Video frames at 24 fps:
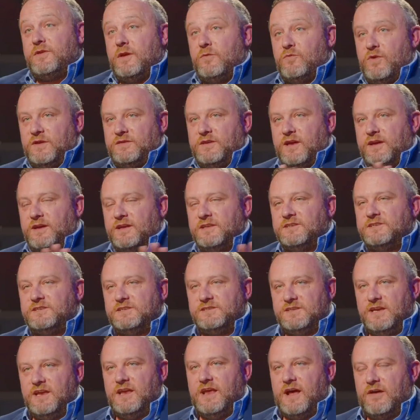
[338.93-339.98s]
than what they can
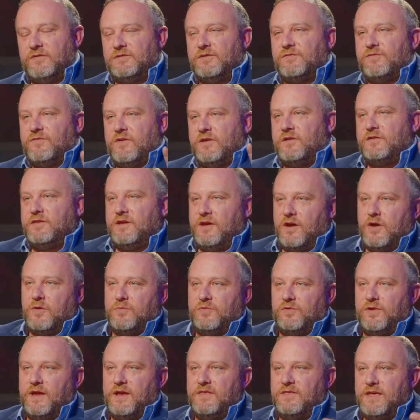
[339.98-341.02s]
see out the front of the
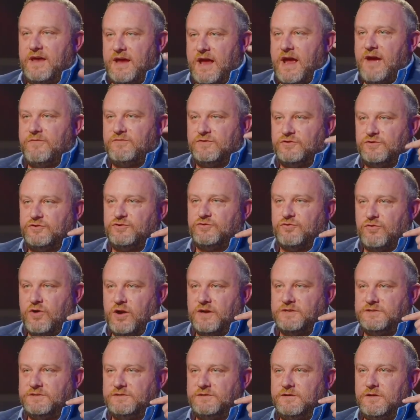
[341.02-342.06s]
airplane, they have to
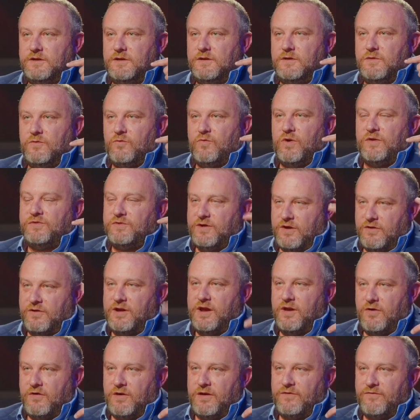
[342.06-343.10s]
trust what they're
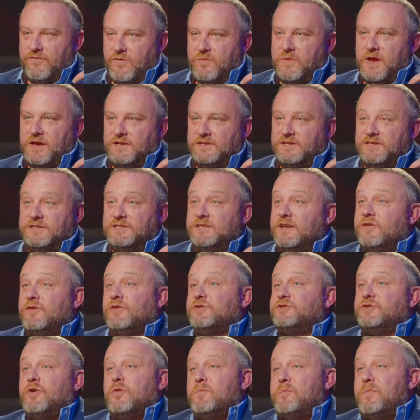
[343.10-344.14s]
hearing from ATC.
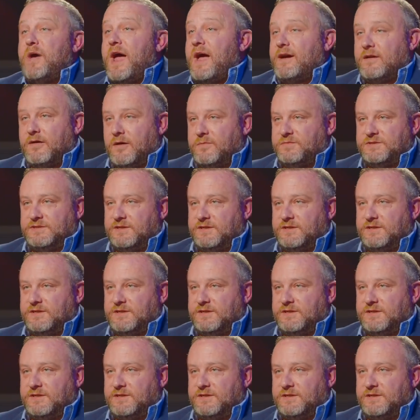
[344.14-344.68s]
There's no backup